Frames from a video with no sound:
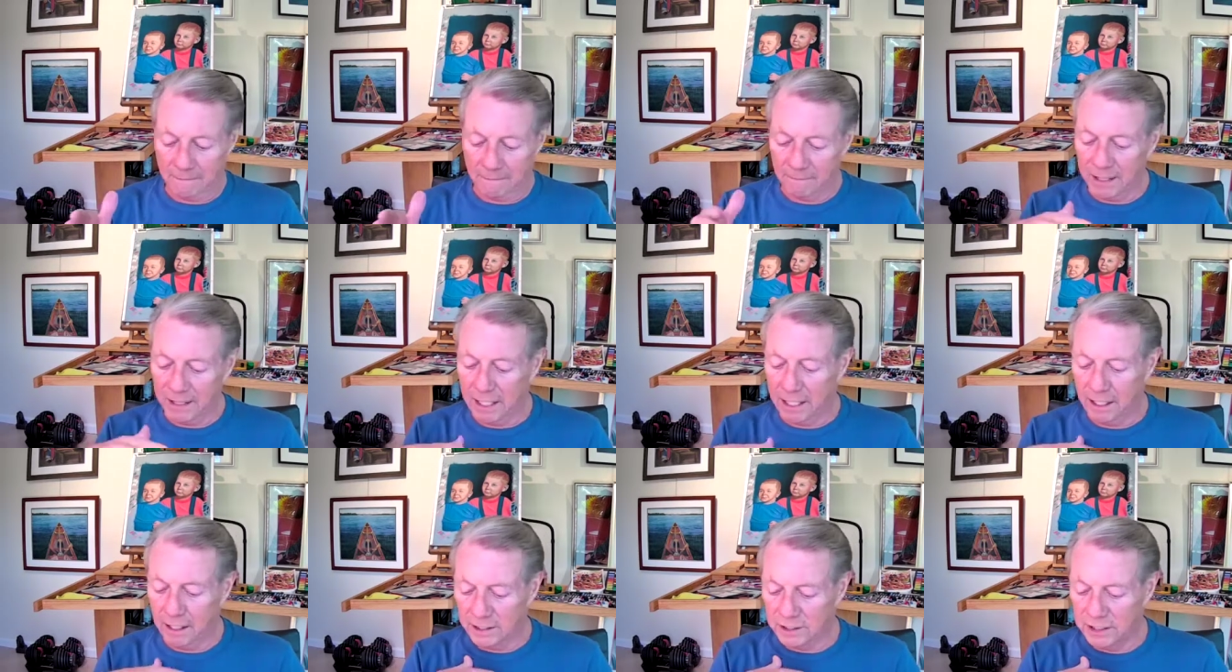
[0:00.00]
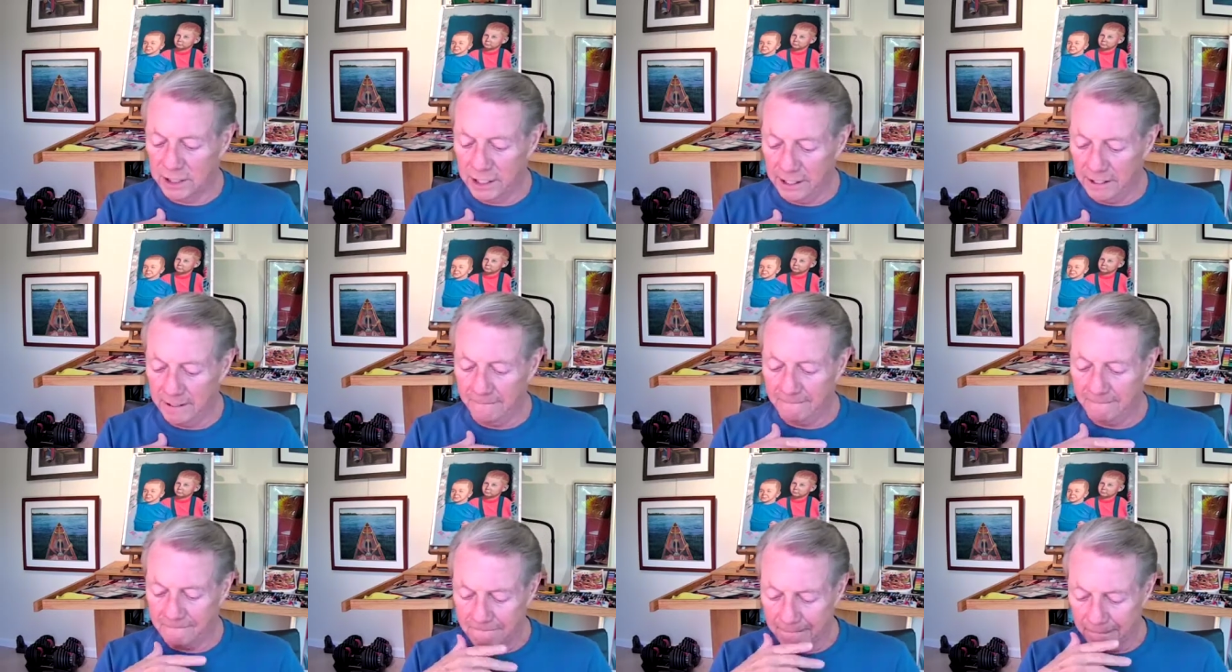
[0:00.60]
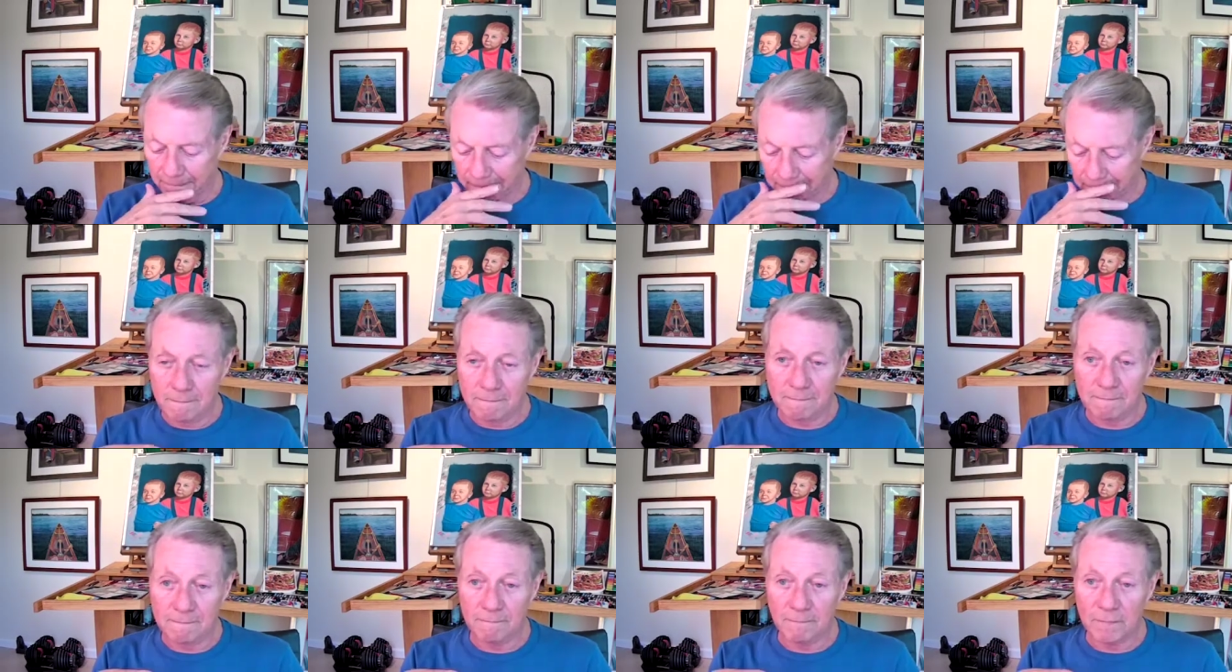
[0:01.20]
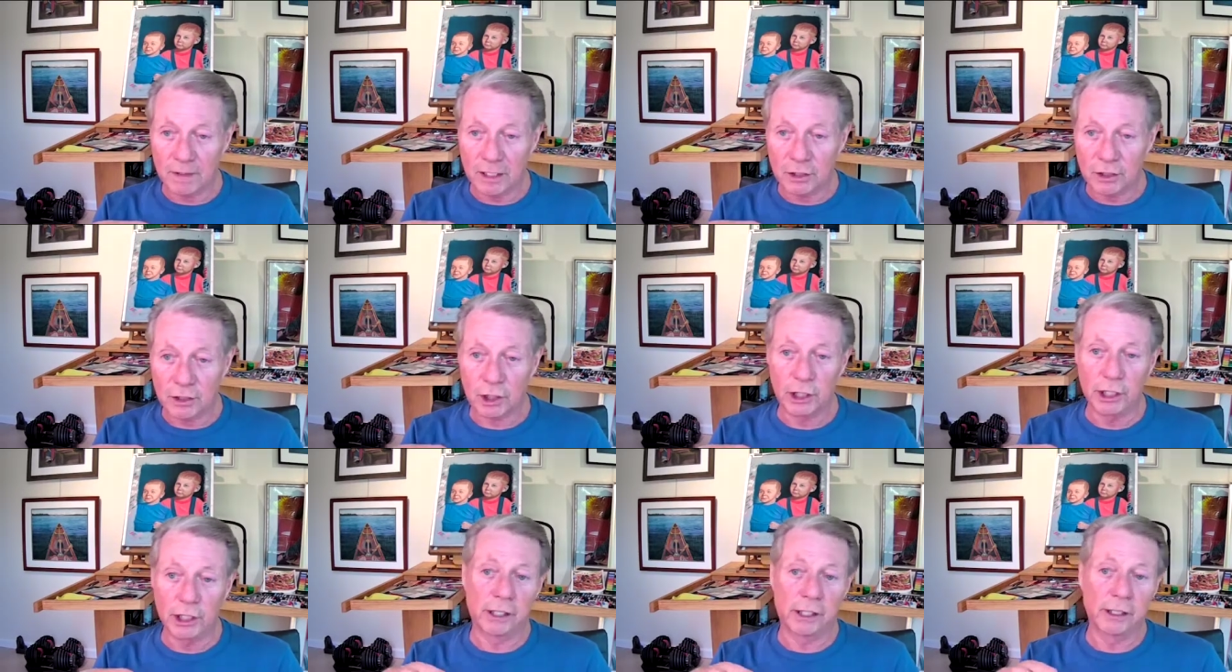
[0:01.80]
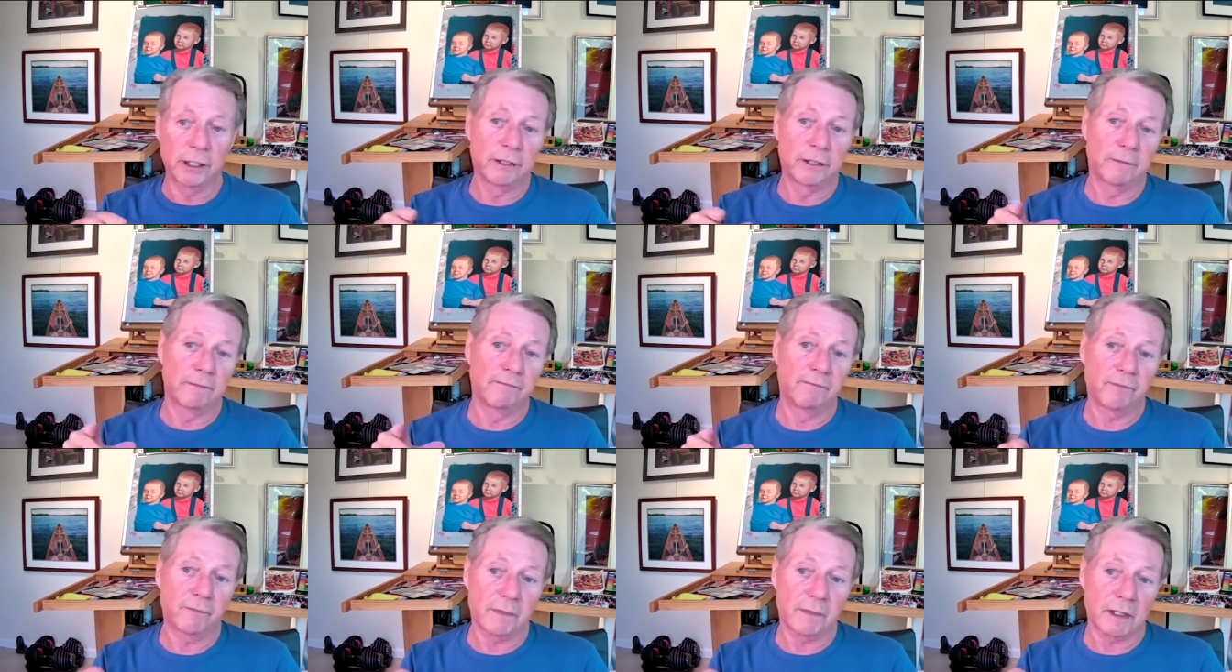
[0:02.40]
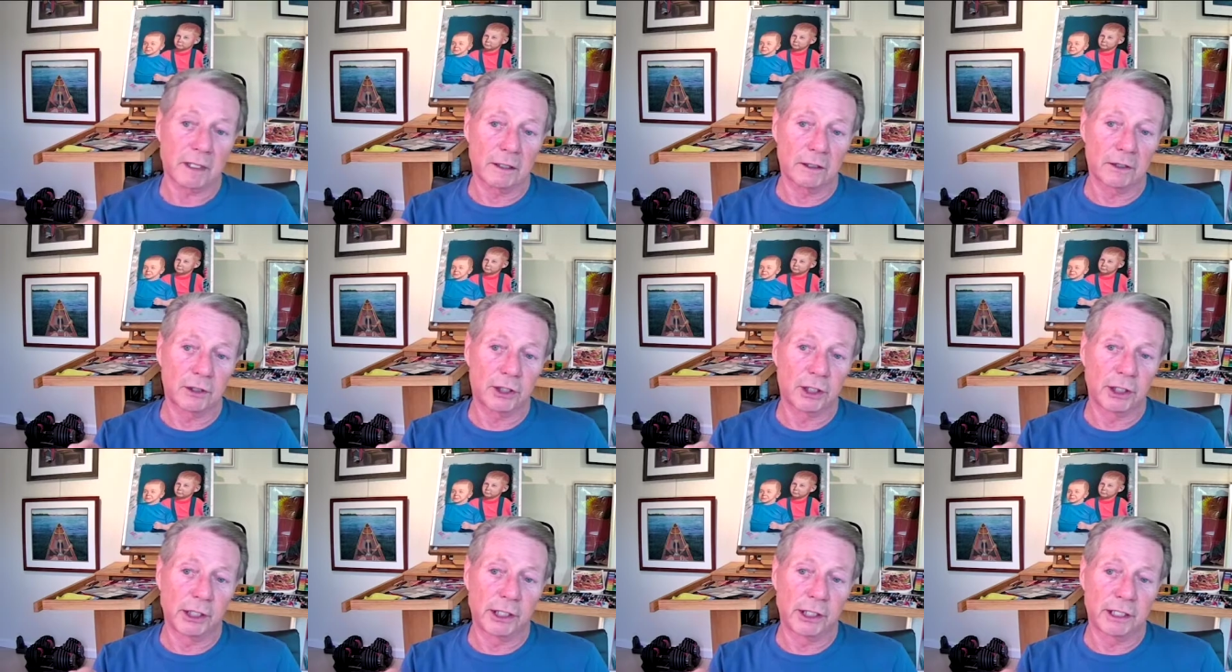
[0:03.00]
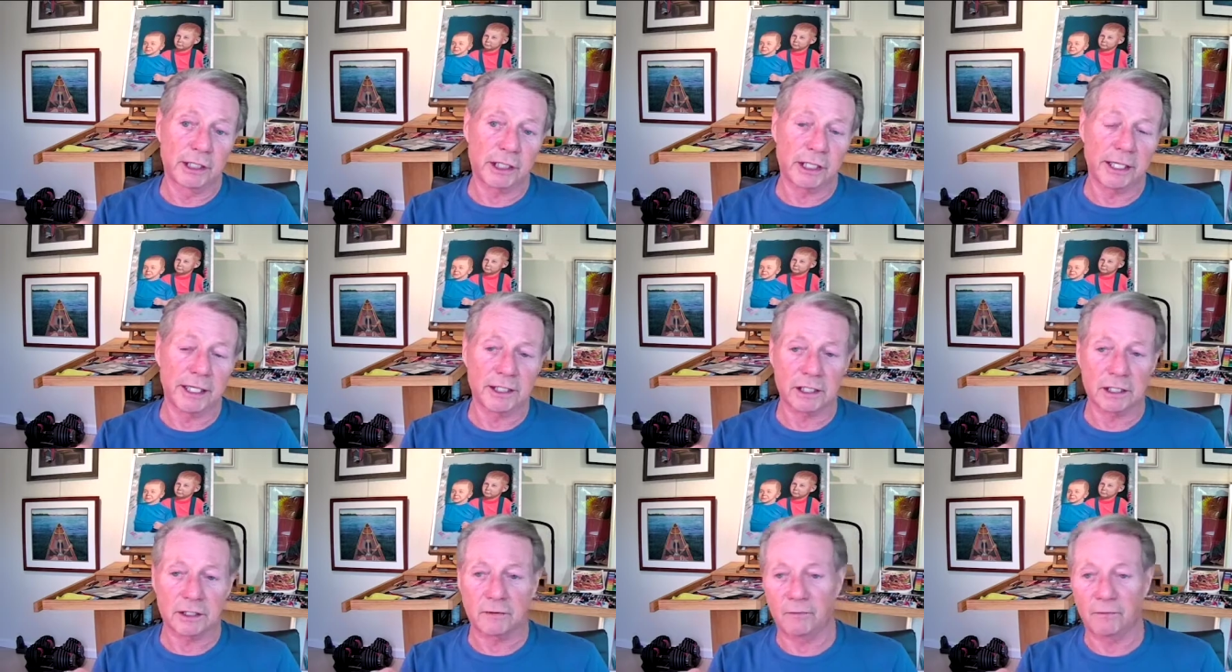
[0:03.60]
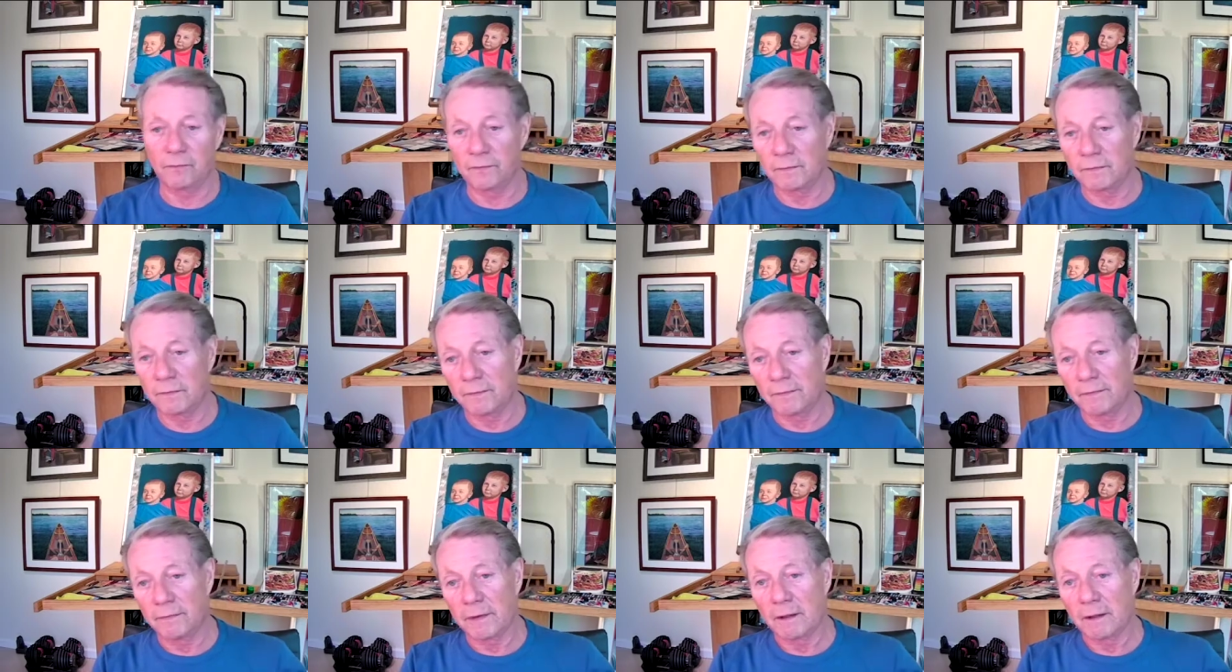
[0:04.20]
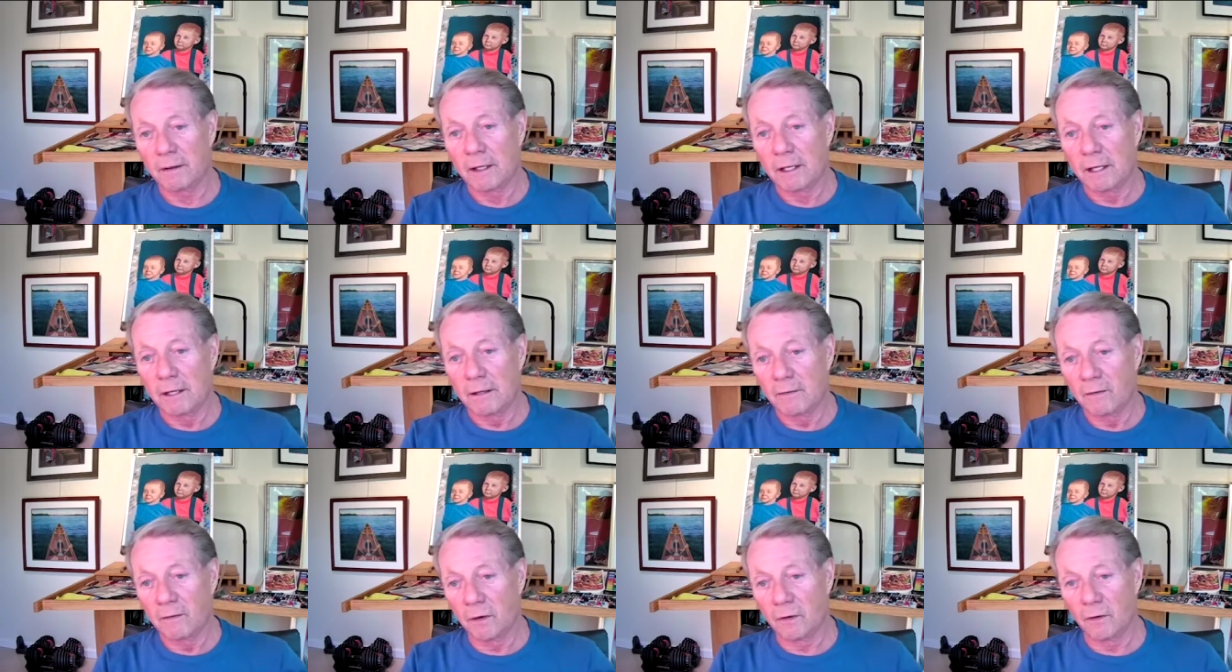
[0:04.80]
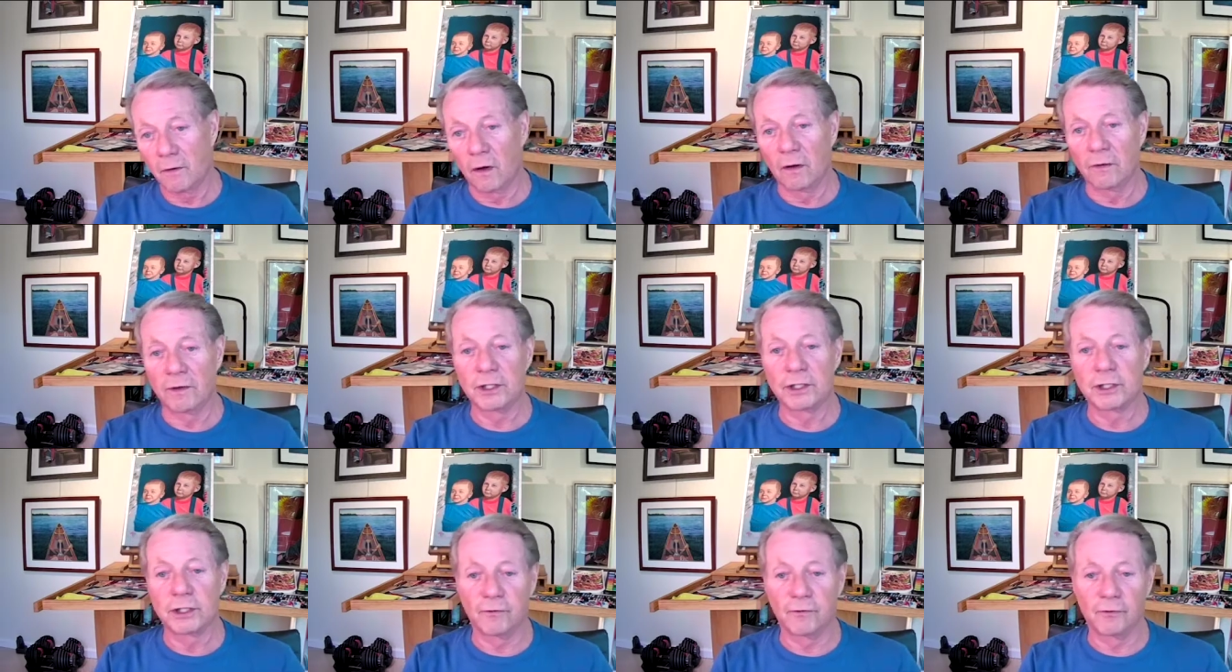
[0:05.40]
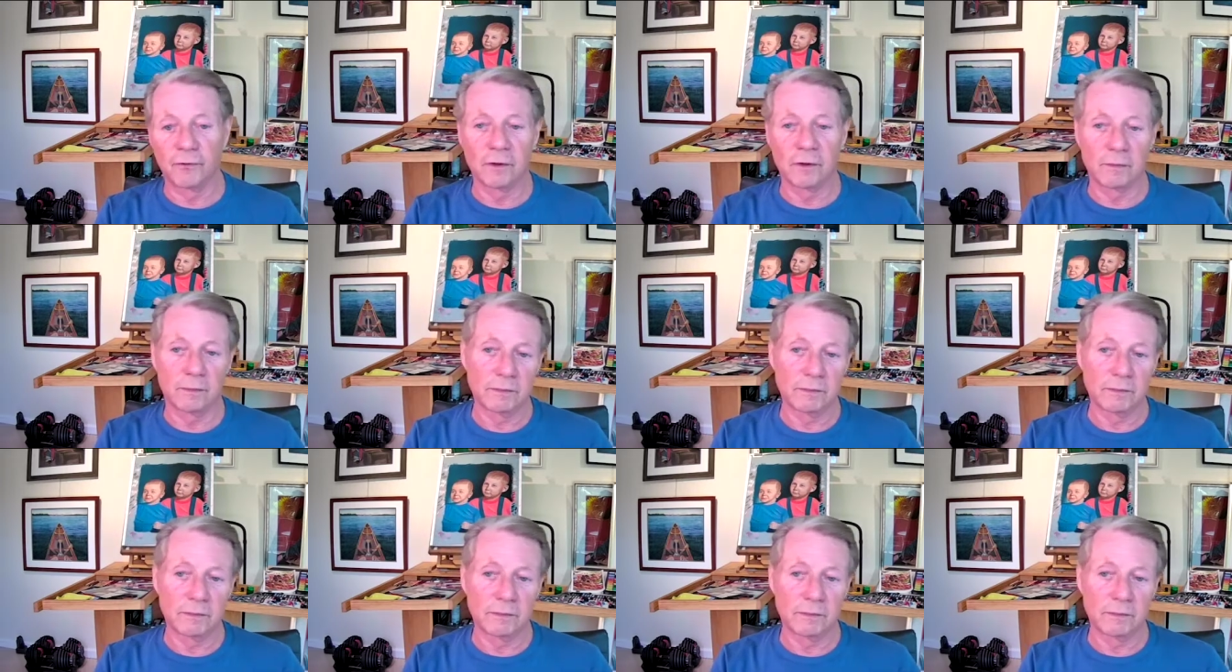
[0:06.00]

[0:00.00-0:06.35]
because then she could test all these different